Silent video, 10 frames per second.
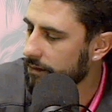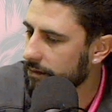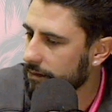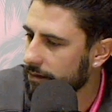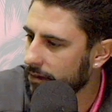
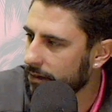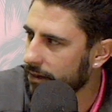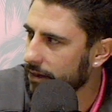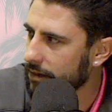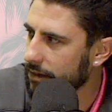
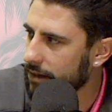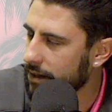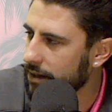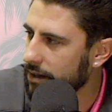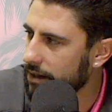
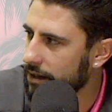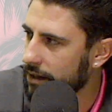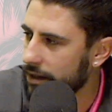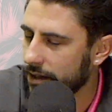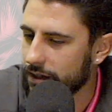
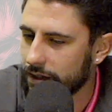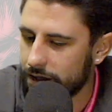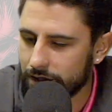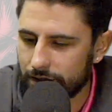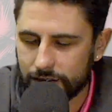
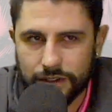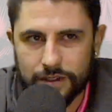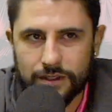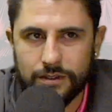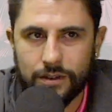
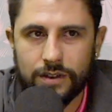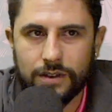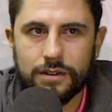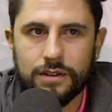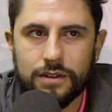
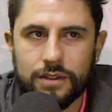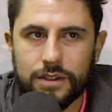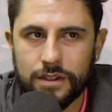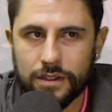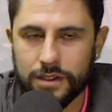
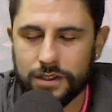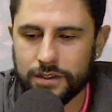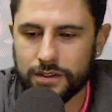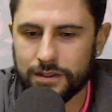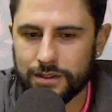
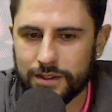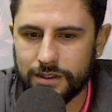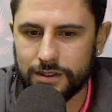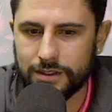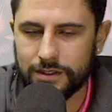
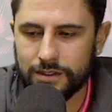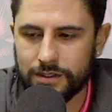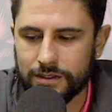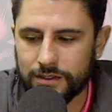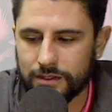
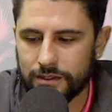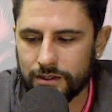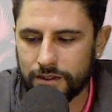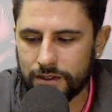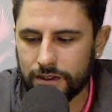
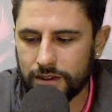(silent)